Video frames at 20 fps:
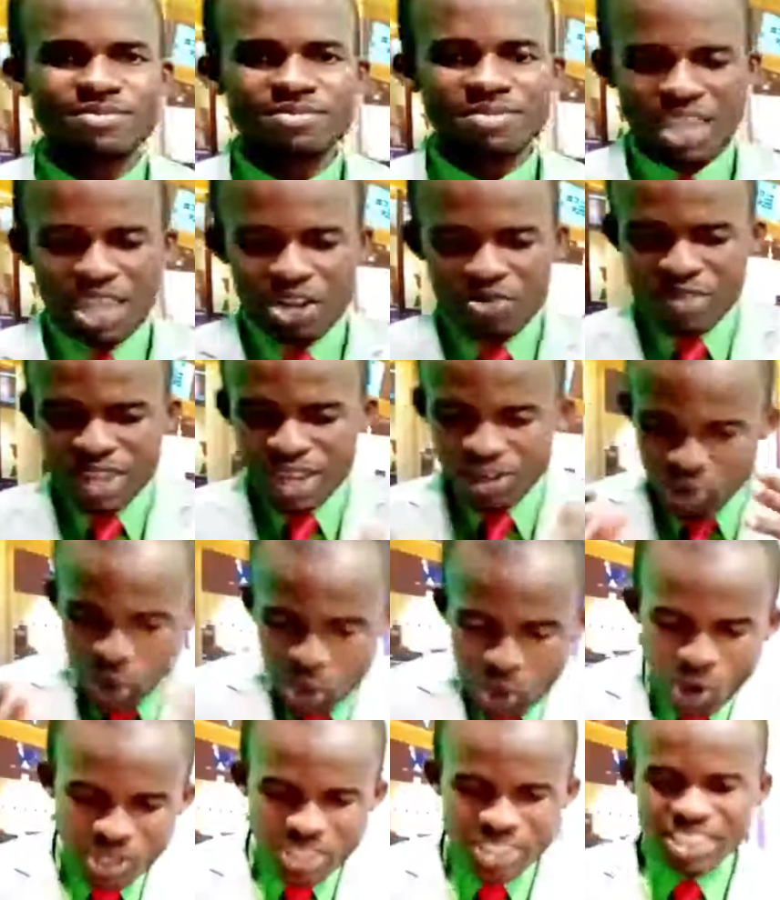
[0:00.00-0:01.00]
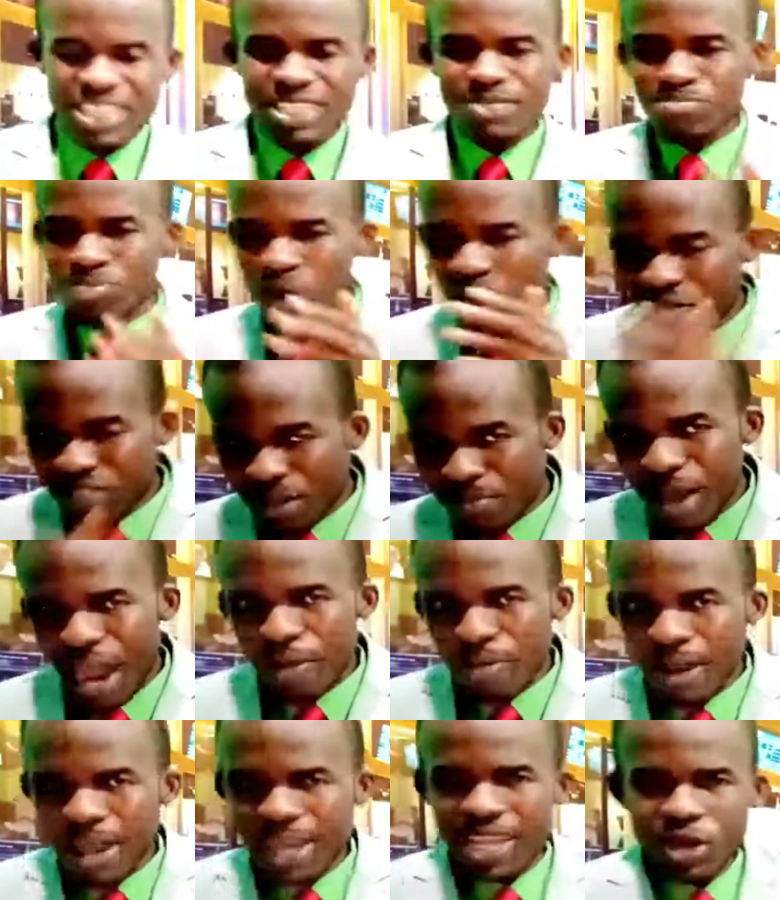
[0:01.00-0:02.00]
And we are taught in both the
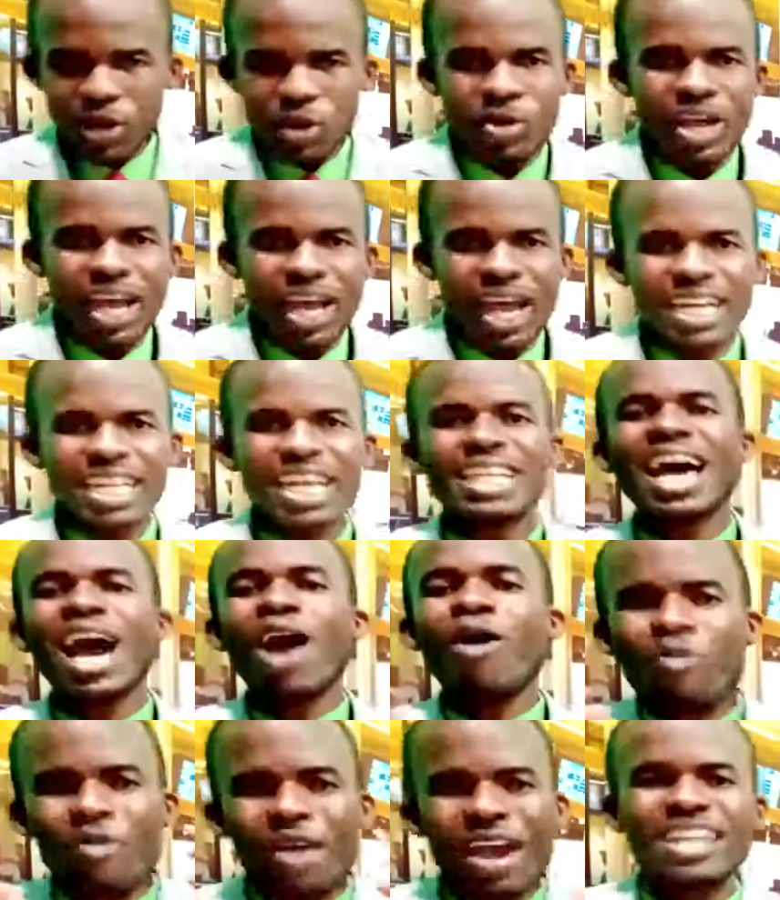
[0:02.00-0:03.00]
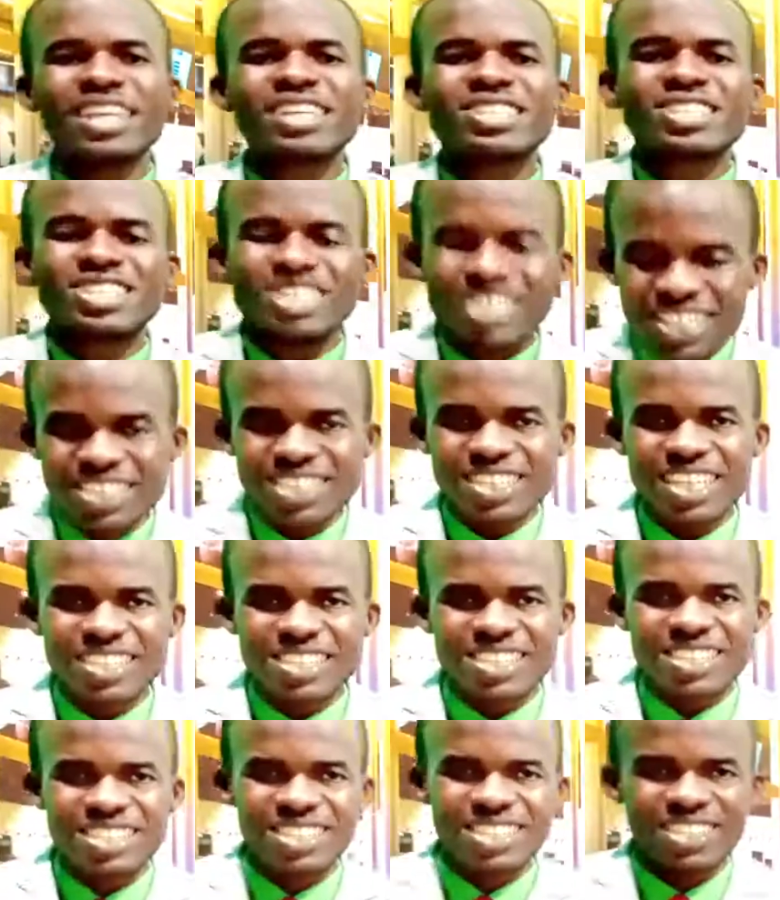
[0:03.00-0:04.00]
Bible and the Quran that that word is
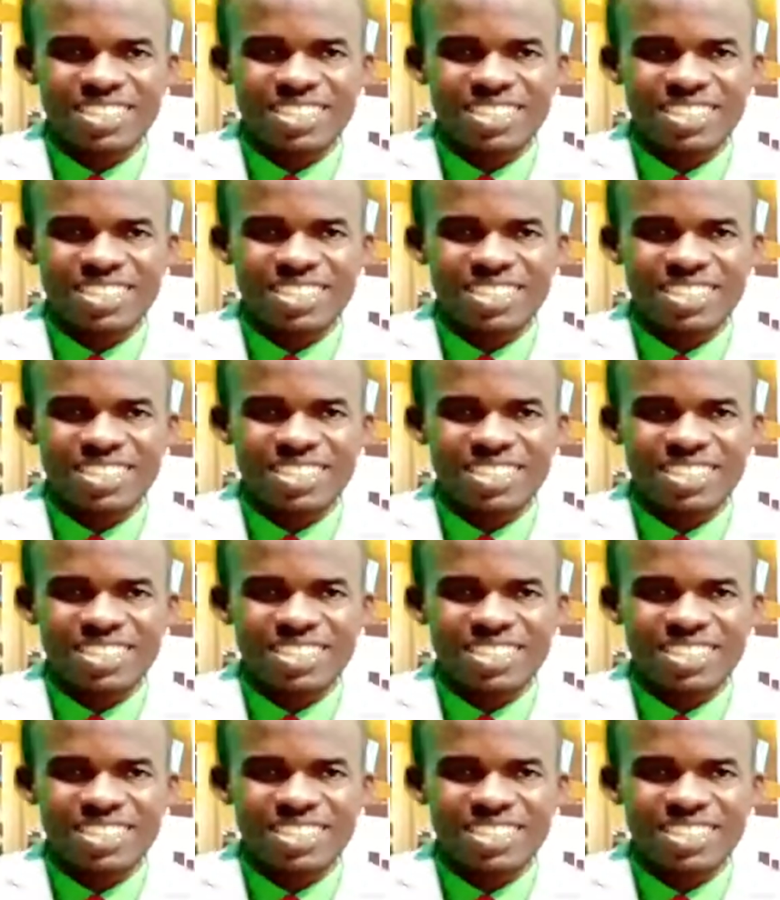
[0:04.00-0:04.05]
Jesus.